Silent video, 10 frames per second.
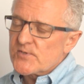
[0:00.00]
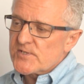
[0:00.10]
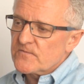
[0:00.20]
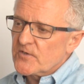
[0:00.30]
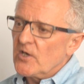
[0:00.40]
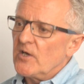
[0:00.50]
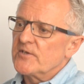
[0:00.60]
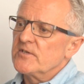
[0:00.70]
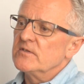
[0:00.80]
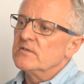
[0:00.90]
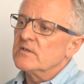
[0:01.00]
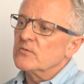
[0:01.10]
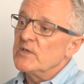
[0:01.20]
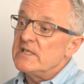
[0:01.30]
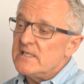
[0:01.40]
was of God and
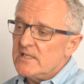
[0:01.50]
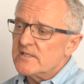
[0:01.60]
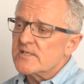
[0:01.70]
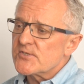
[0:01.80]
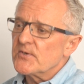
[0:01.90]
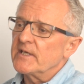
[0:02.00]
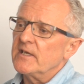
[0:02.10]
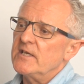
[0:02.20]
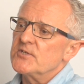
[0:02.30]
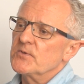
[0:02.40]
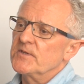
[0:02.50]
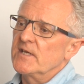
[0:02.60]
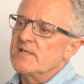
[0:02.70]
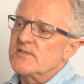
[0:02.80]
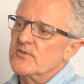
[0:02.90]
we needed to engage with
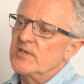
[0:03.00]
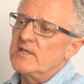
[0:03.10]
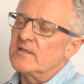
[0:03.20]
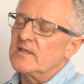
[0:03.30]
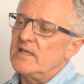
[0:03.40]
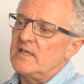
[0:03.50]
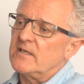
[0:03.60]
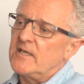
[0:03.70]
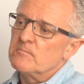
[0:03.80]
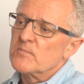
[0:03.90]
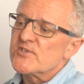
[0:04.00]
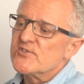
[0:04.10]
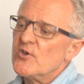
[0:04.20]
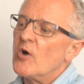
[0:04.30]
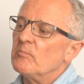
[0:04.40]
this, that it must
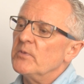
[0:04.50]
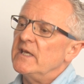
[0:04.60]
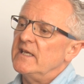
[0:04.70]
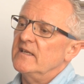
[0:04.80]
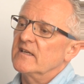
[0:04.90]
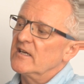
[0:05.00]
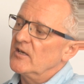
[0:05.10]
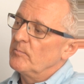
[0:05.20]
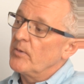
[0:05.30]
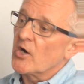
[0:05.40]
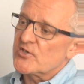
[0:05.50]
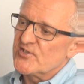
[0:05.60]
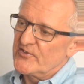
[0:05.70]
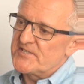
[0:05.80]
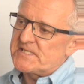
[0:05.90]
not be a
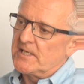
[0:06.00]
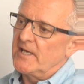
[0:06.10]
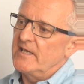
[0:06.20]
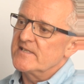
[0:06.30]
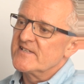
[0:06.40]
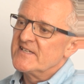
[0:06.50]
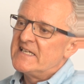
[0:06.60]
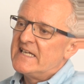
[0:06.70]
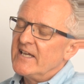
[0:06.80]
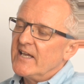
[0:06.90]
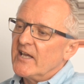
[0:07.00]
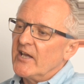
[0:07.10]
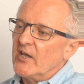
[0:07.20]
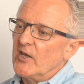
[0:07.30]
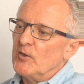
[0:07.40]
box on the side,
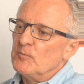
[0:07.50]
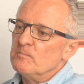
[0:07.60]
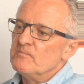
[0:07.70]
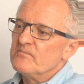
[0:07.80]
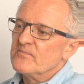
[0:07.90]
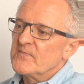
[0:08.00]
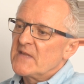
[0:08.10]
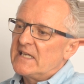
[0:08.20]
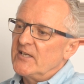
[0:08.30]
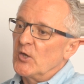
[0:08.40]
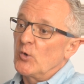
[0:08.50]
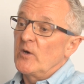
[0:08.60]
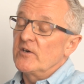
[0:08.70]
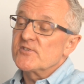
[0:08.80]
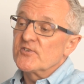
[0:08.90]

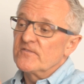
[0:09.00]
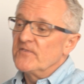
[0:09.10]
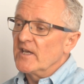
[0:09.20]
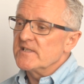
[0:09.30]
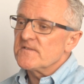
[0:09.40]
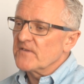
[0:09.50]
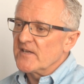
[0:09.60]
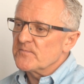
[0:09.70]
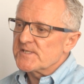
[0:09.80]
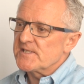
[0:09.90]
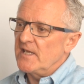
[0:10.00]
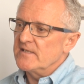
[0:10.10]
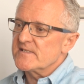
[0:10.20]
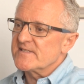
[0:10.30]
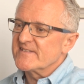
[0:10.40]
where it's sort of
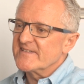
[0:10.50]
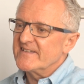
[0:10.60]
95%